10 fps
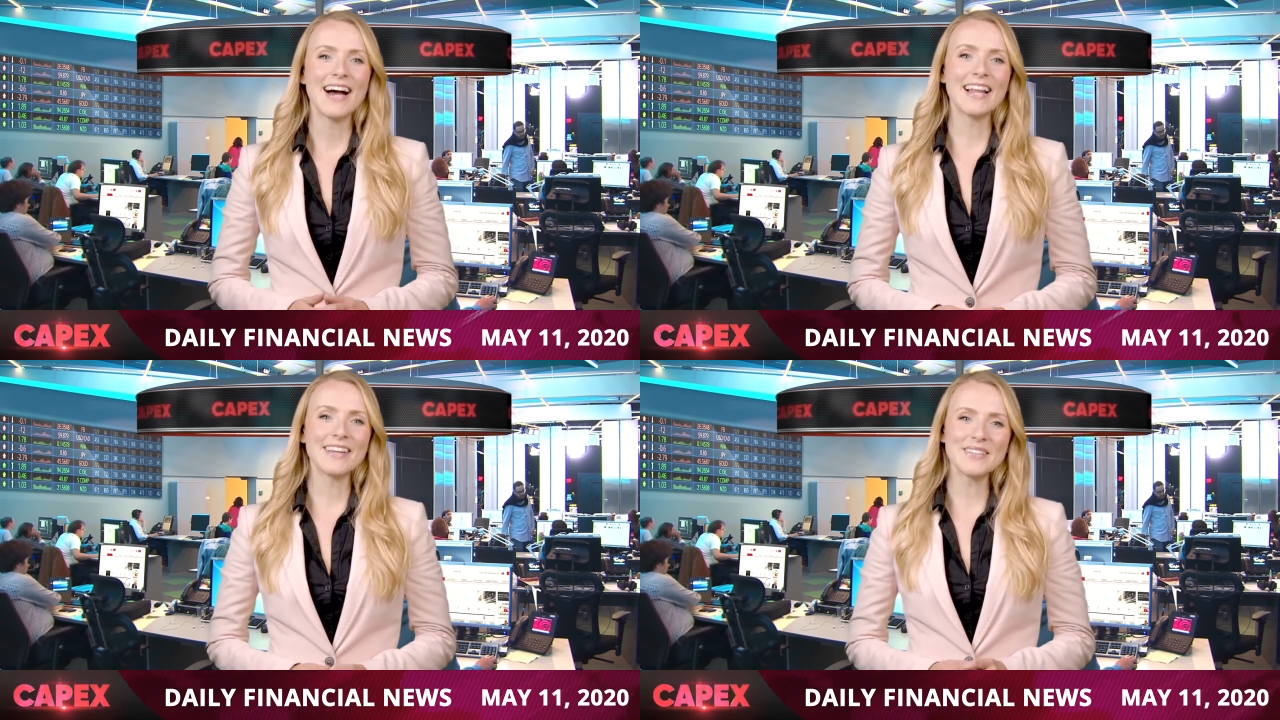
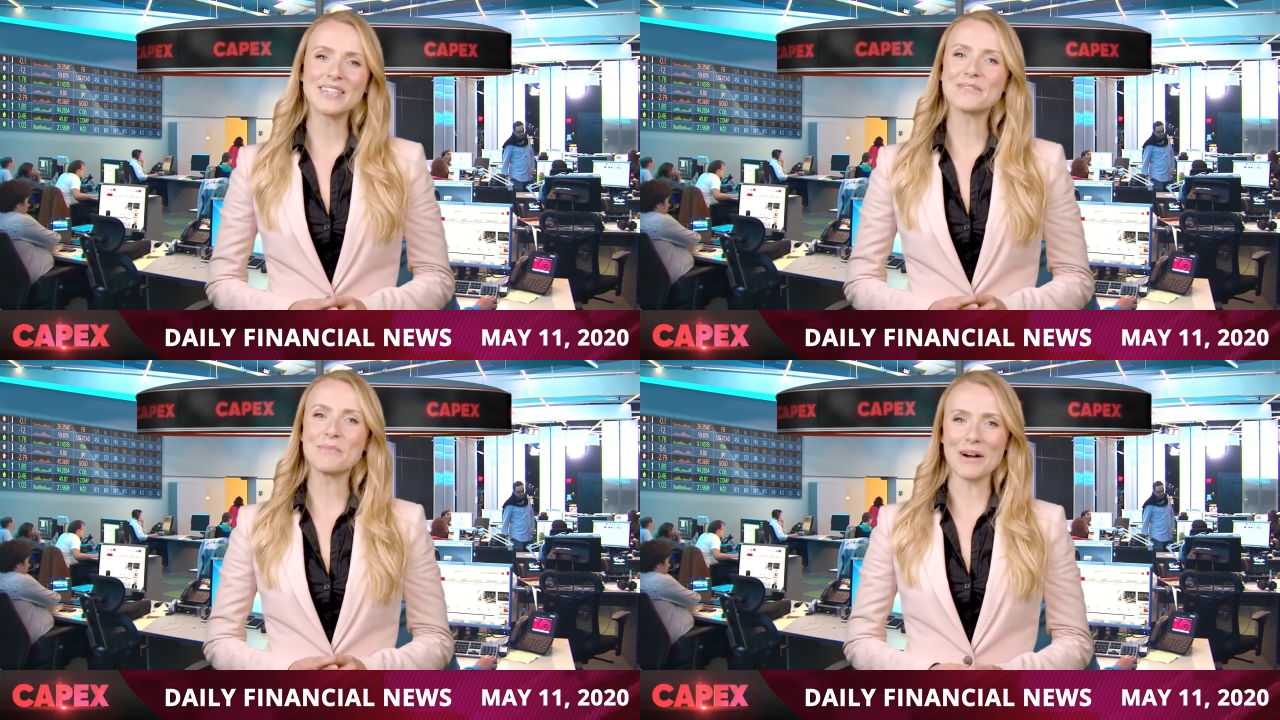Hello
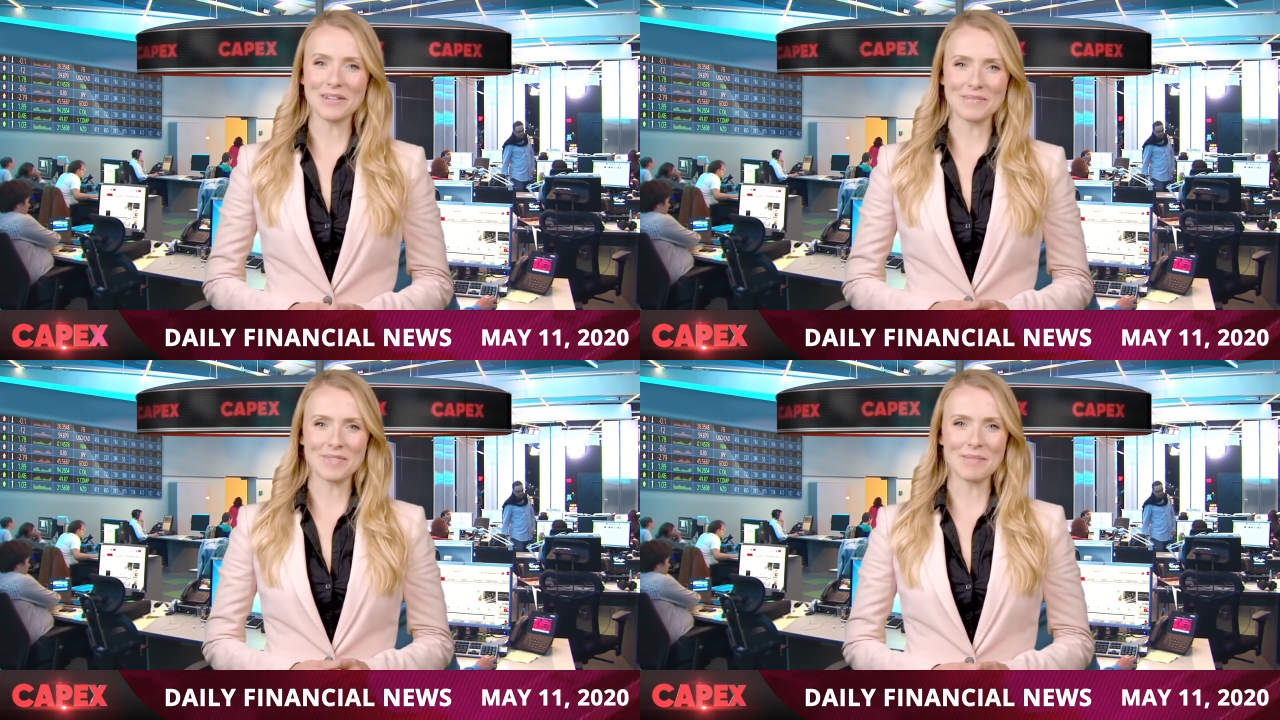and
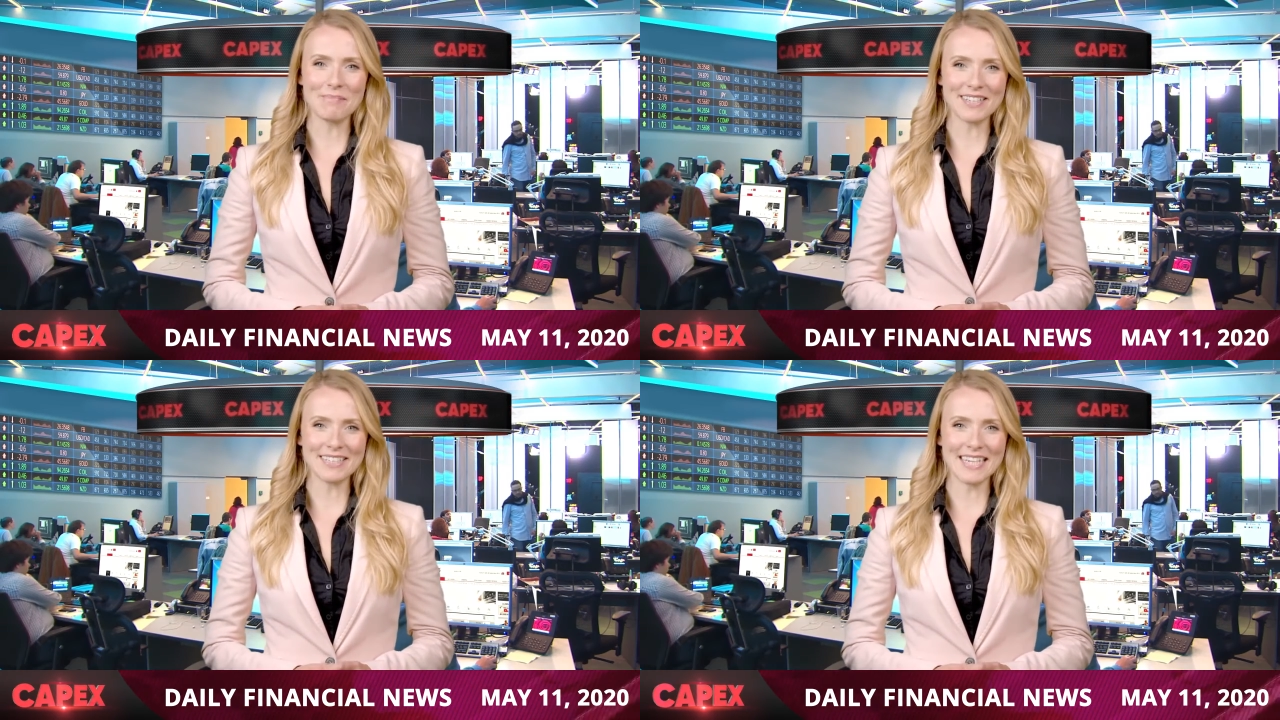welcome to
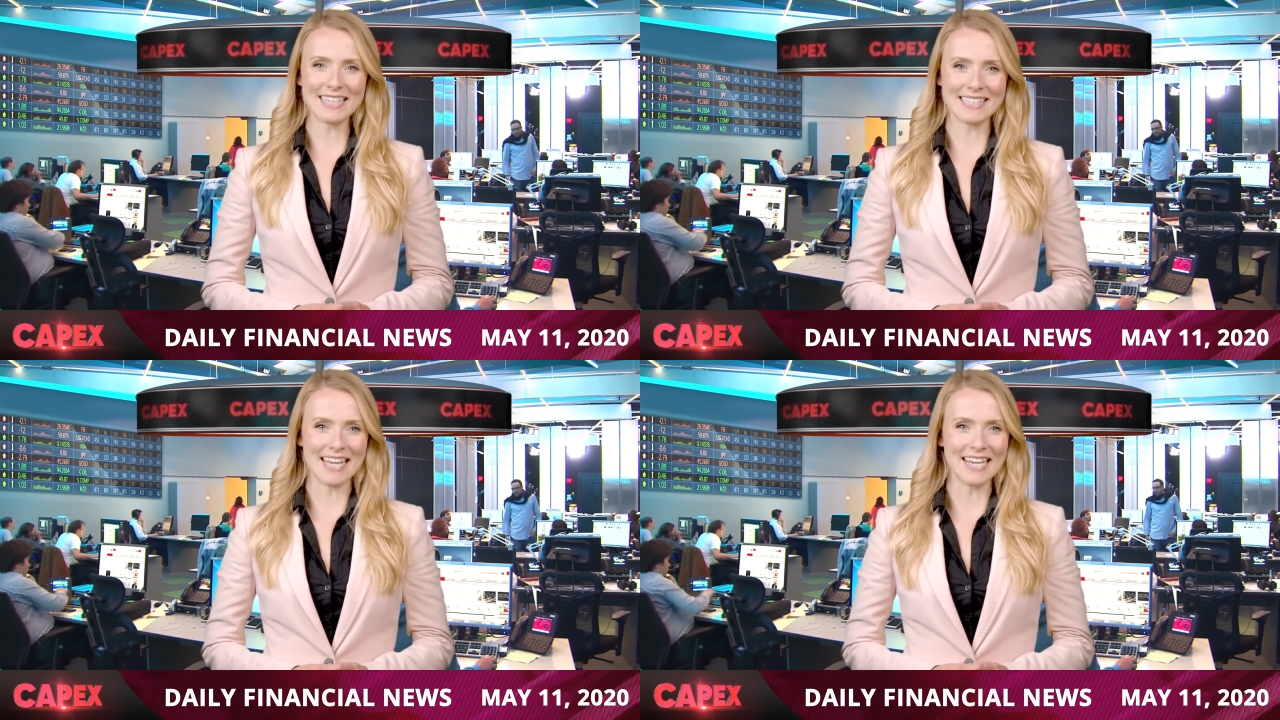
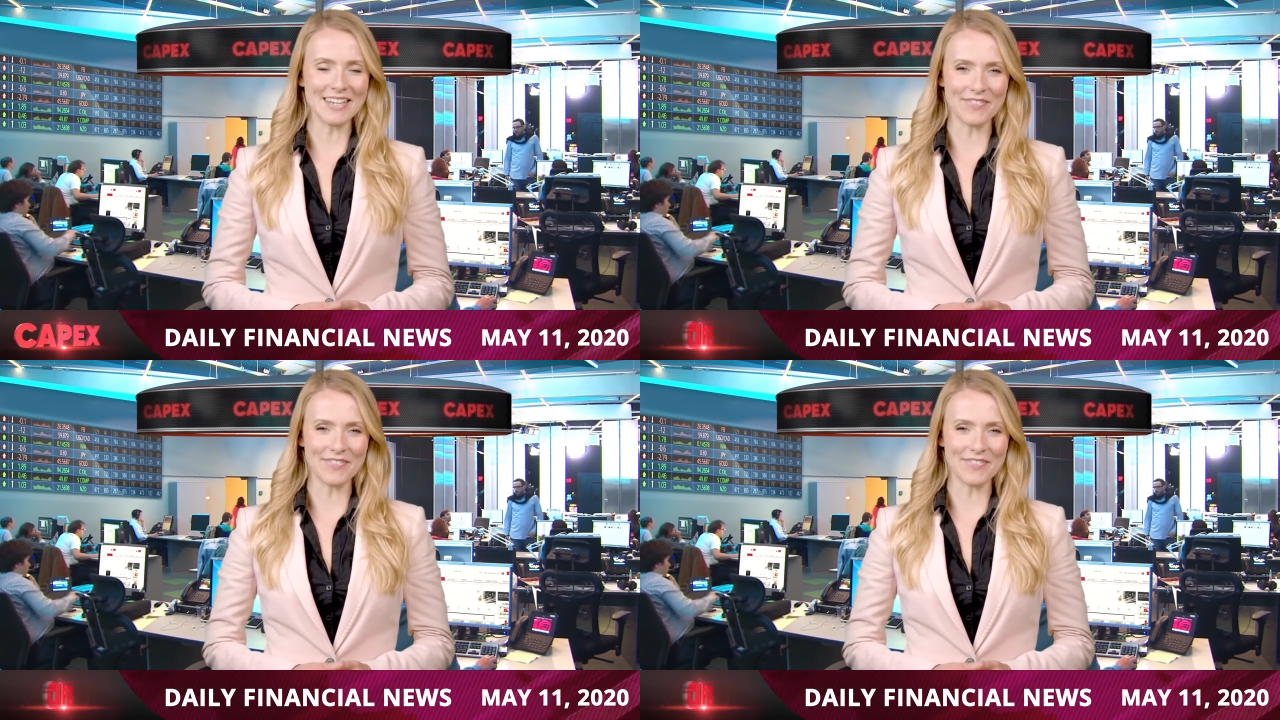Monday's Daily